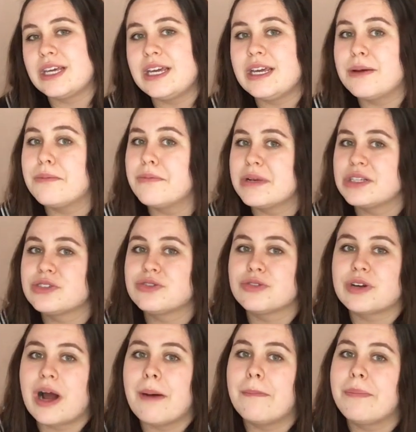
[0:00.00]
the menstrual
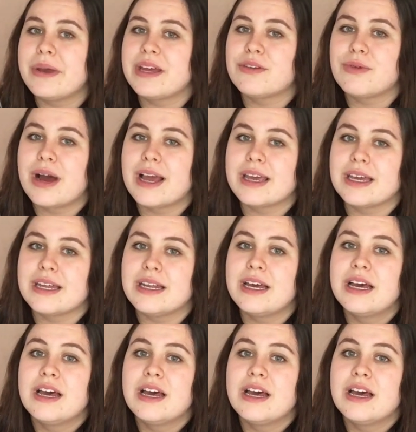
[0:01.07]
cup bandwagon,